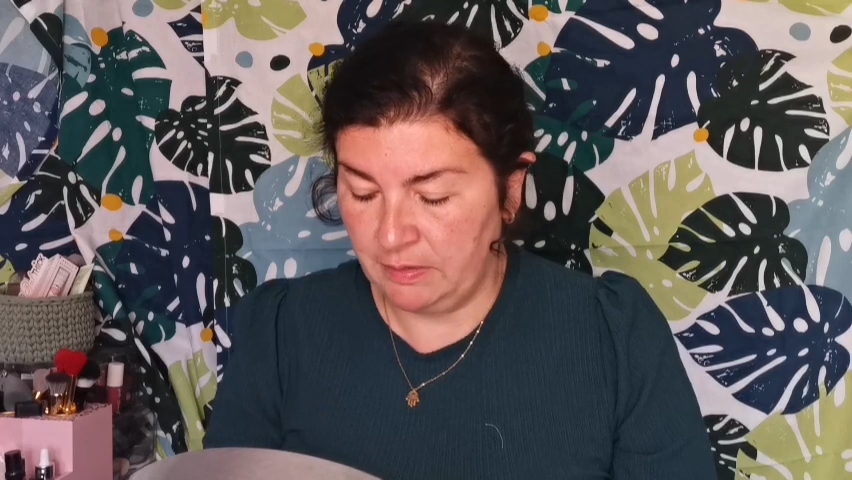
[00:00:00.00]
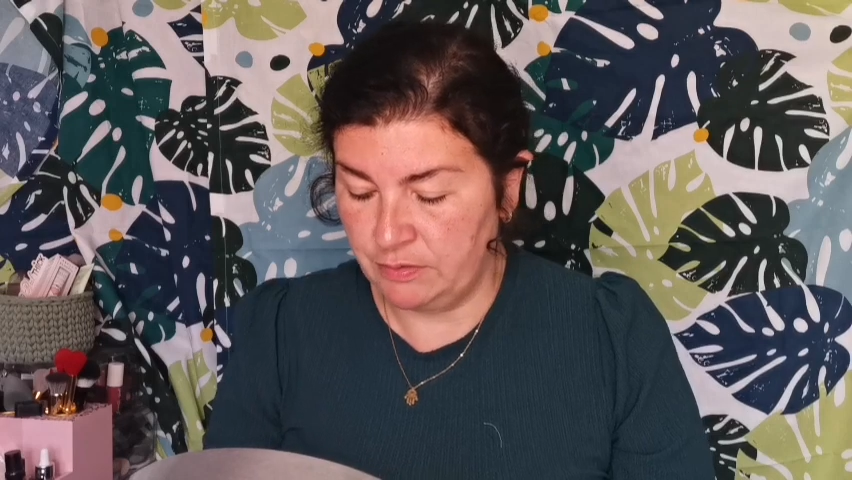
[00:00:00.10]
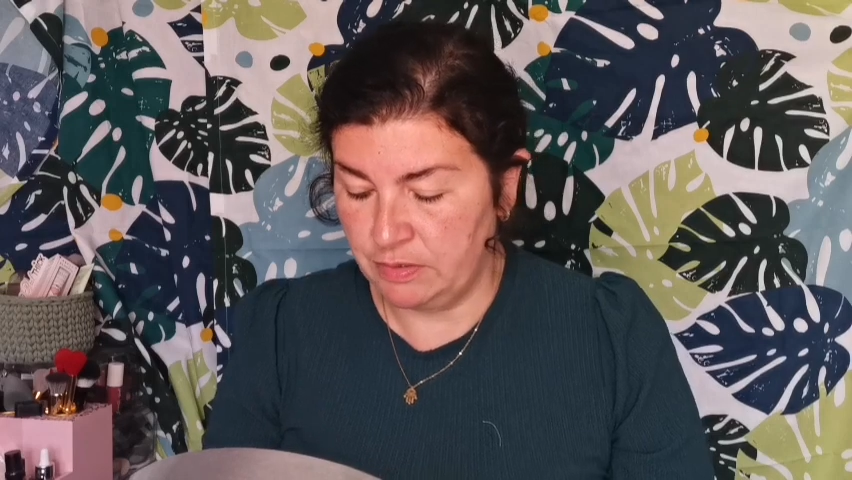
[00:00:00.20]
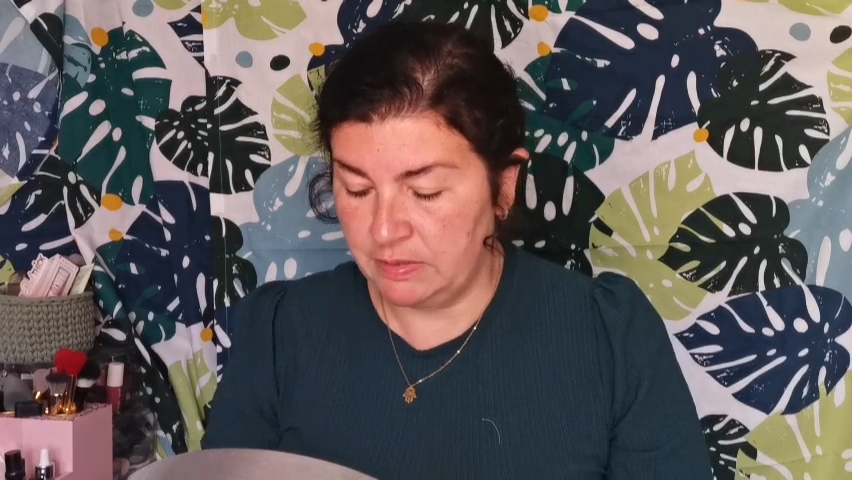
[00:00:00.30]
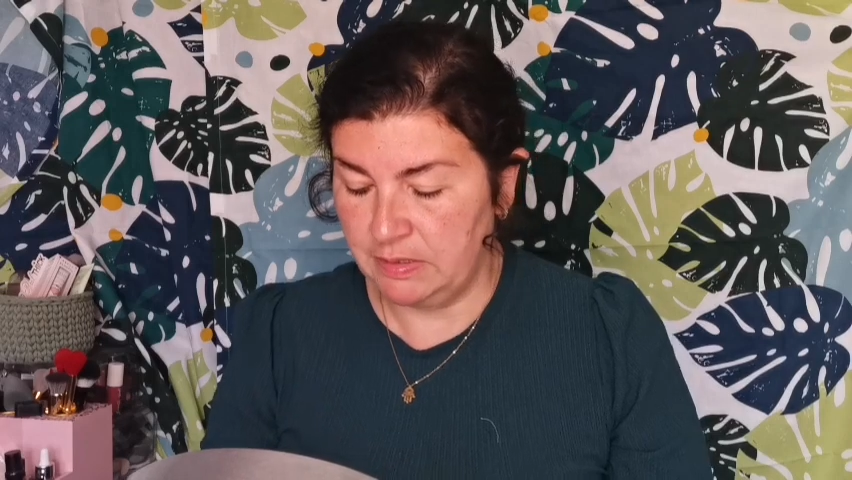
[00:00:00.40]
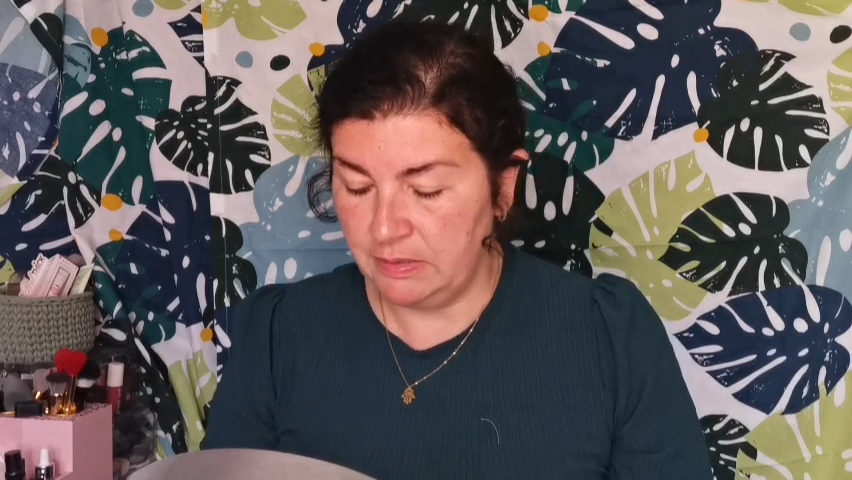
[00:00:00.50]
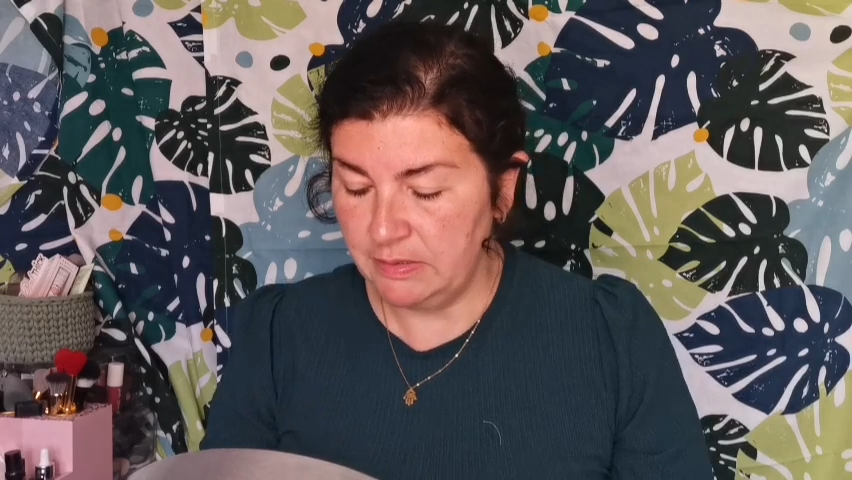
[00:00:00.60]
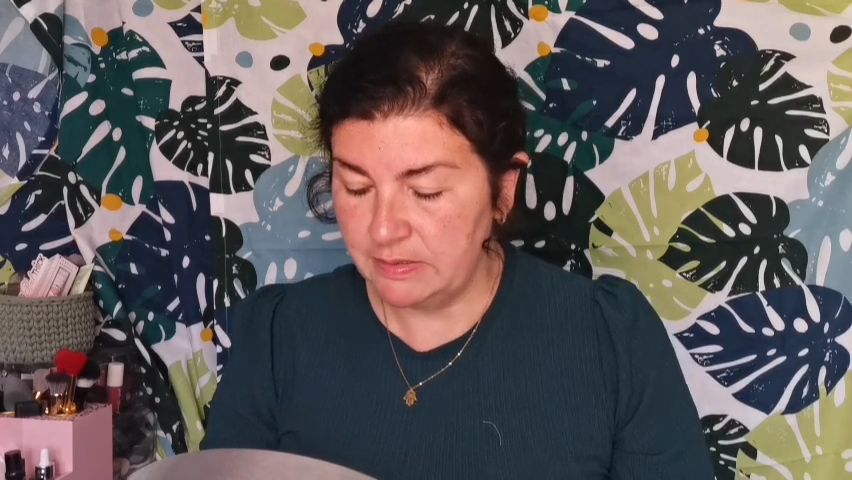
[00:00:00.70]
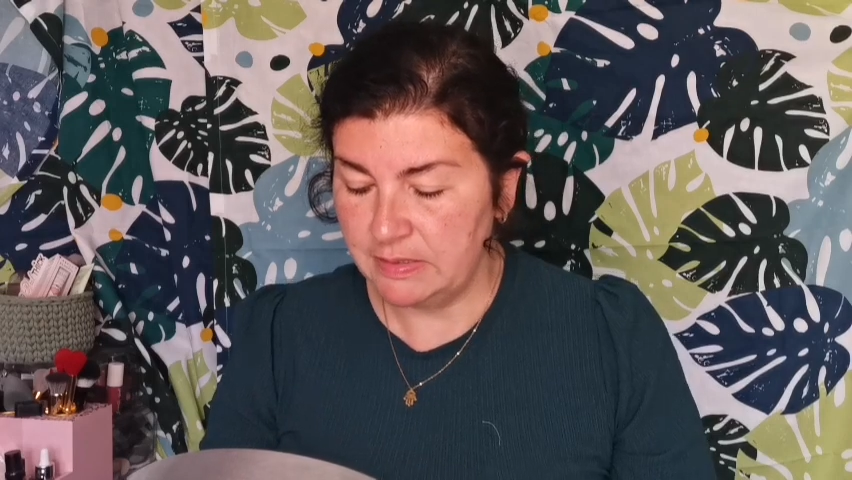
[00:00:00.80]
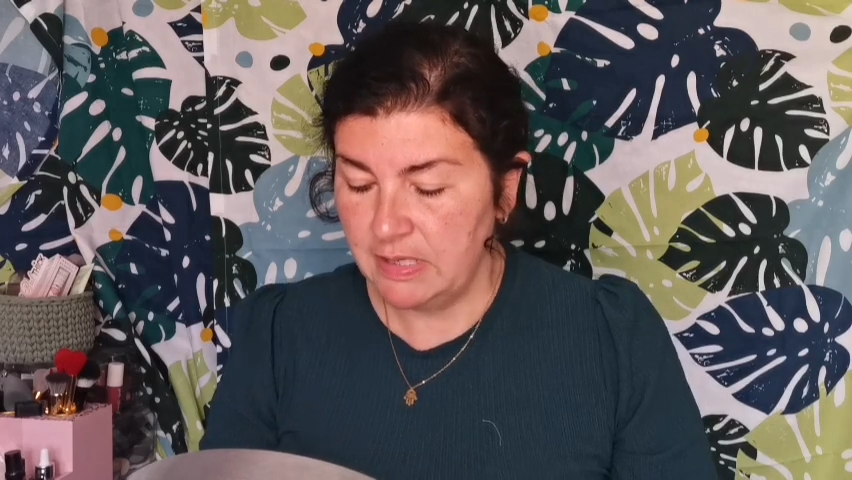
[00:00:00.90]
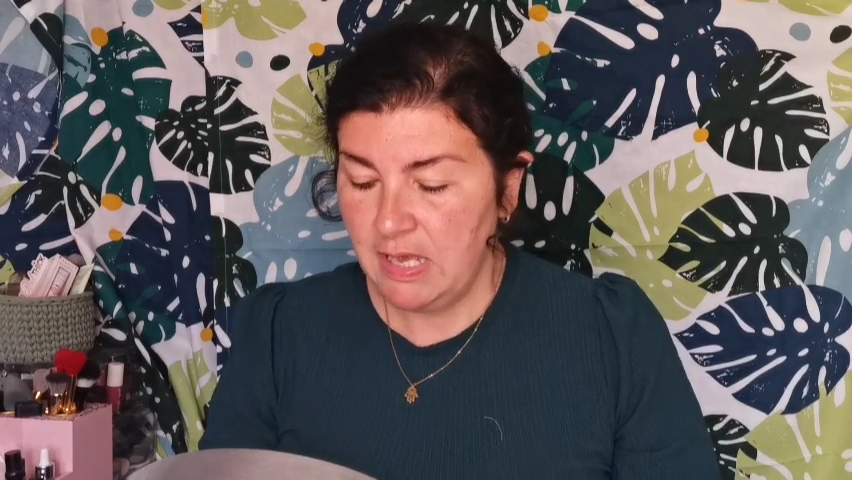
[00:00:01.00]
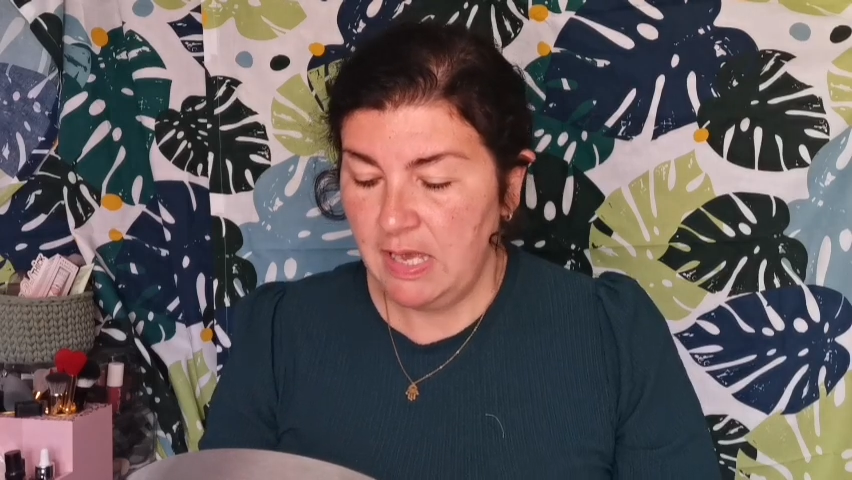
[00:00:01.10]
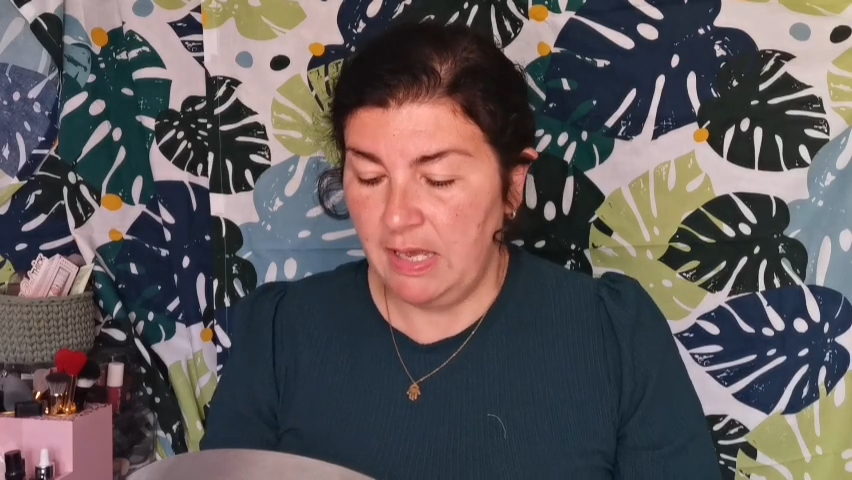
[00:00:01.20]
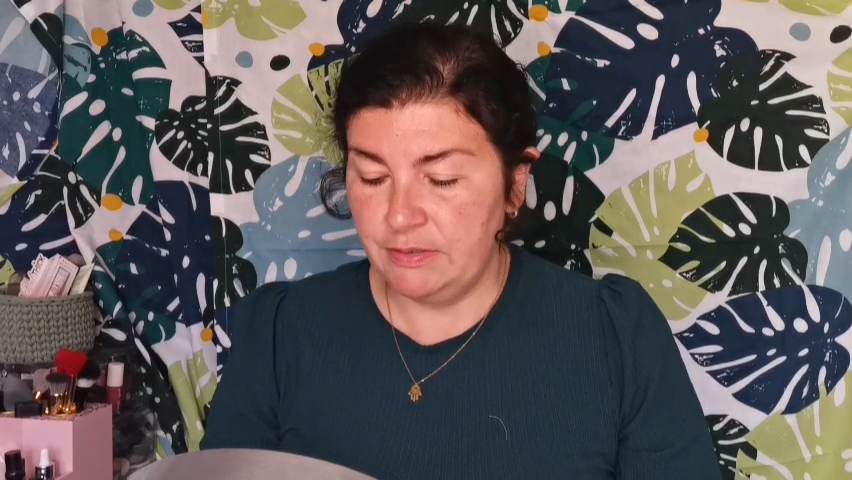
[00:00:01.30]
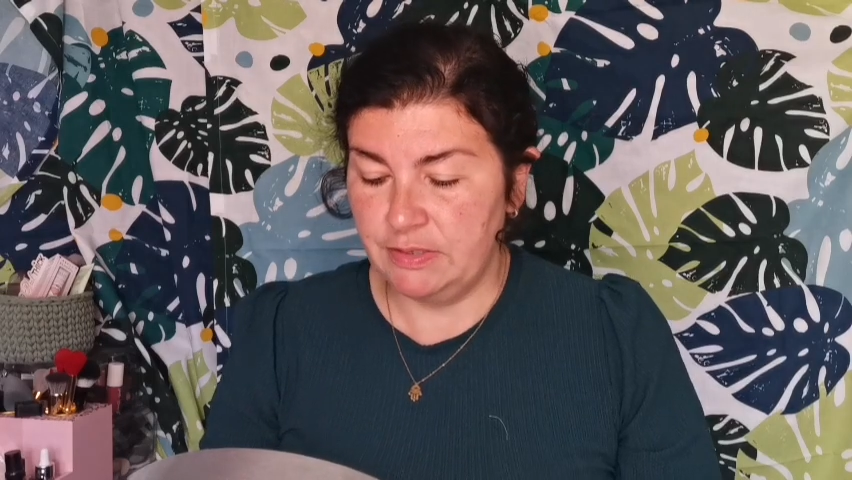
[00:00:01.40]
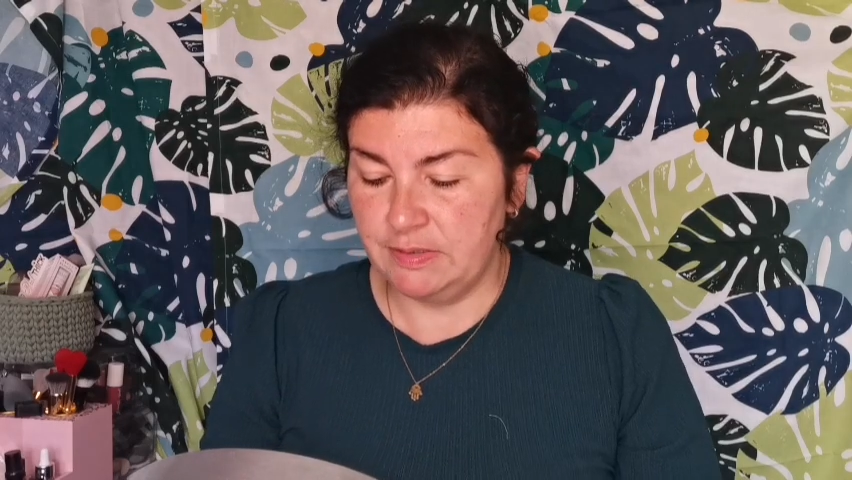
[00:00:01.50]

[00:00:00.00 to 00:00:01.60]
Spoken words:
Angel Sinners, and she